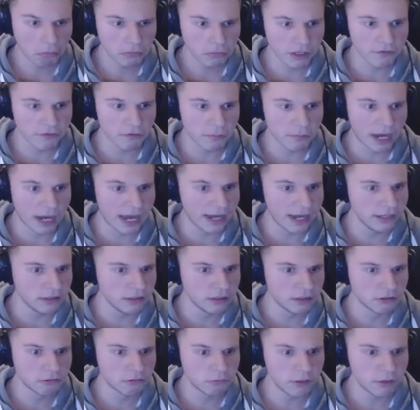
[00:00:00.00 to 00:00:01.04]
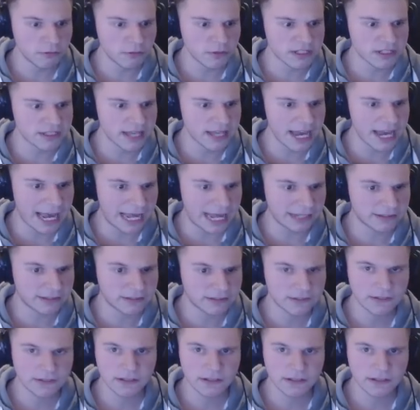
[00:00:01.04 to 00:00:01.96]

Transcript: Never mind. What was that?